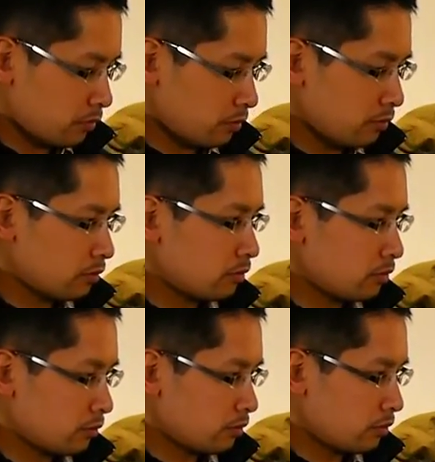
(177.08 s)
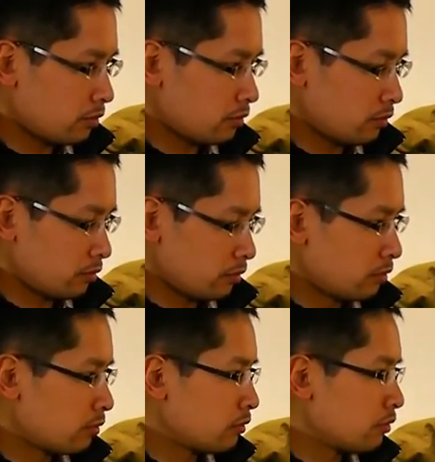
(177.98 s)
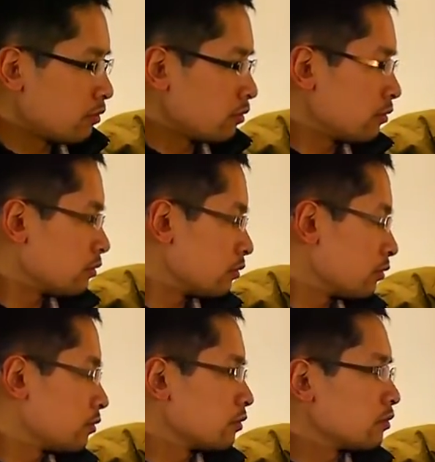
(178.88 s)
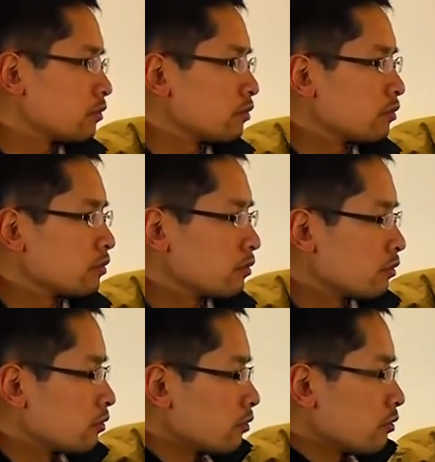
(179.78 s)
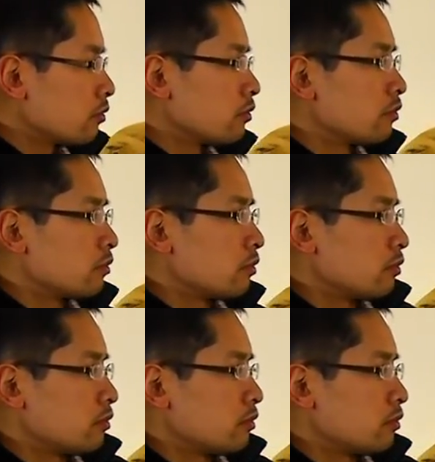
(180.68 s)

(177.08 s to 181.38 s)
The person shown says nothing.